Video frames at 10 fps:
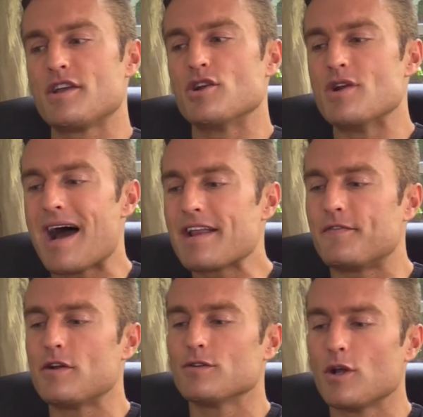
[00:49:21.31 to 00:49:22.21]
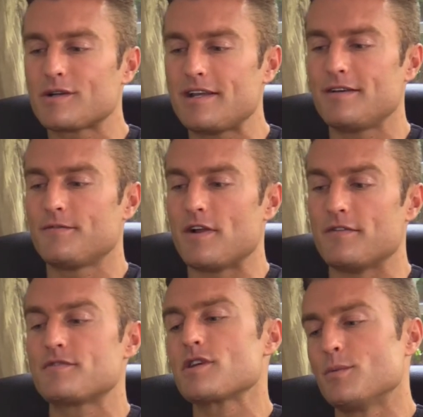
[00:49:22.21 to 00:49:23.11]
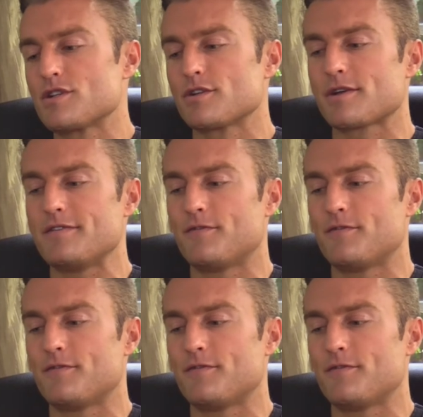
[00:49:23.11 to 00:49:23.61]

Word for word: you're not if you're looking if someone's looking